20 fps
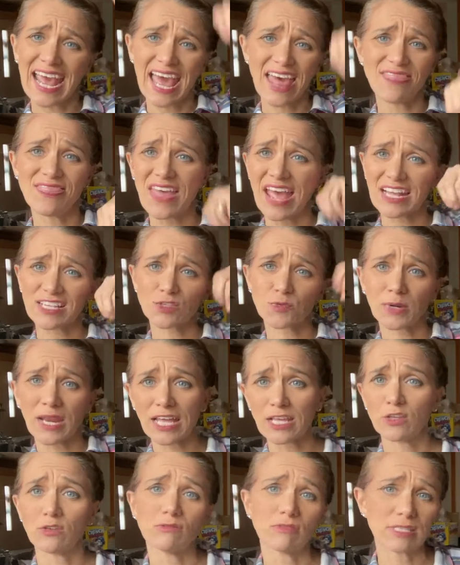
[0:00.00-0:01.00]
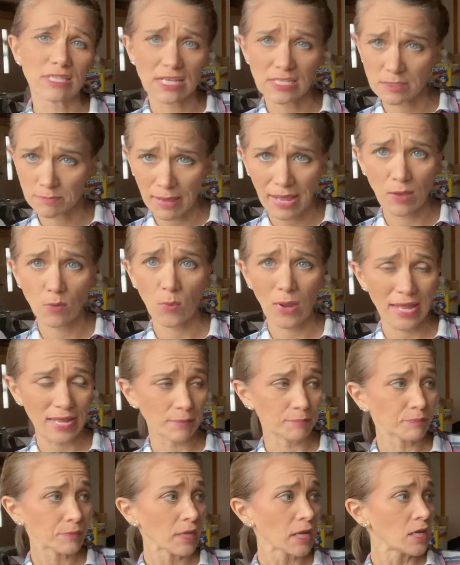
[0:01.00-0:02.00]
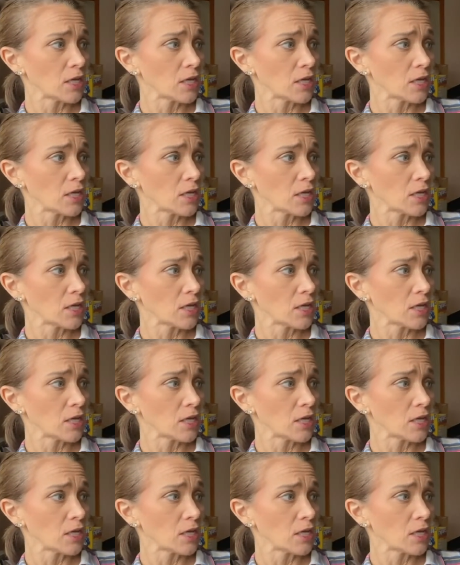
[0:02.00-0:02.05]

and that's what I used as my weight.